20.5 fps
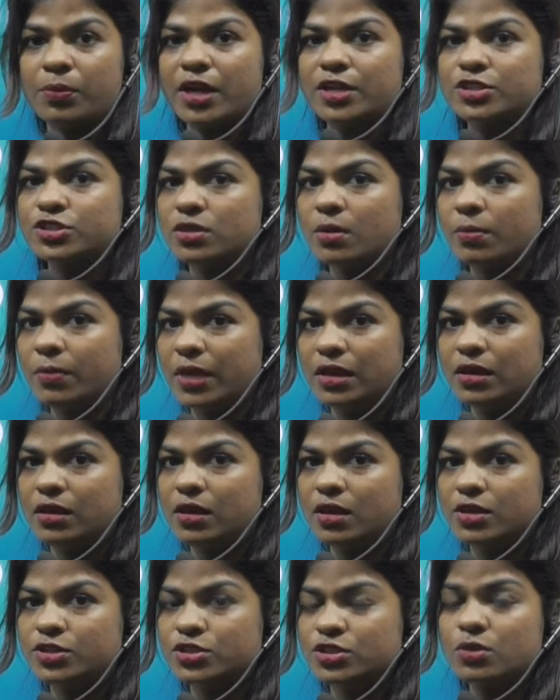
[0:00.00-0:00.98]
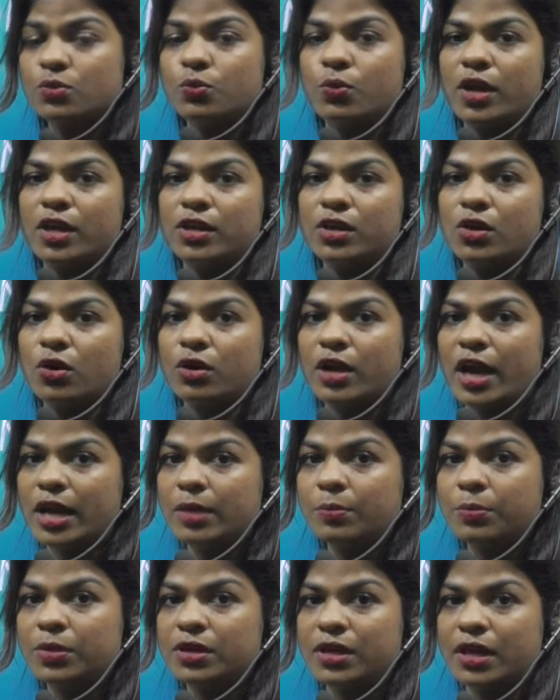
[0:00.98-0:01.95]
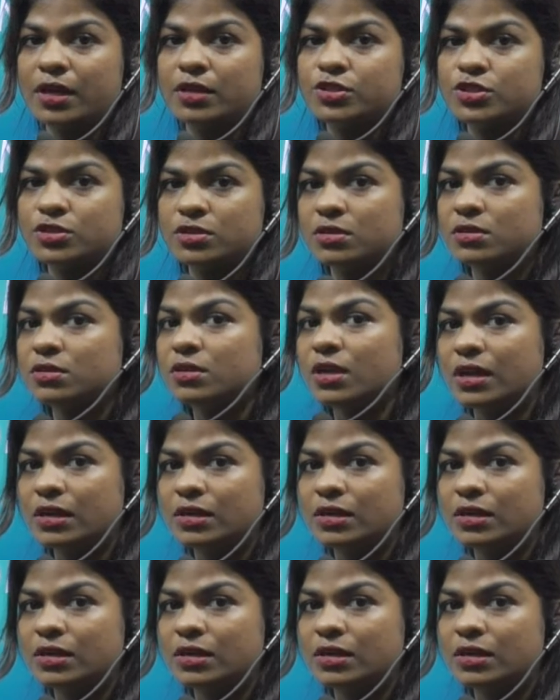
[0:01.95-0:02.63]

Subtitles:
pressure medication where your hypertension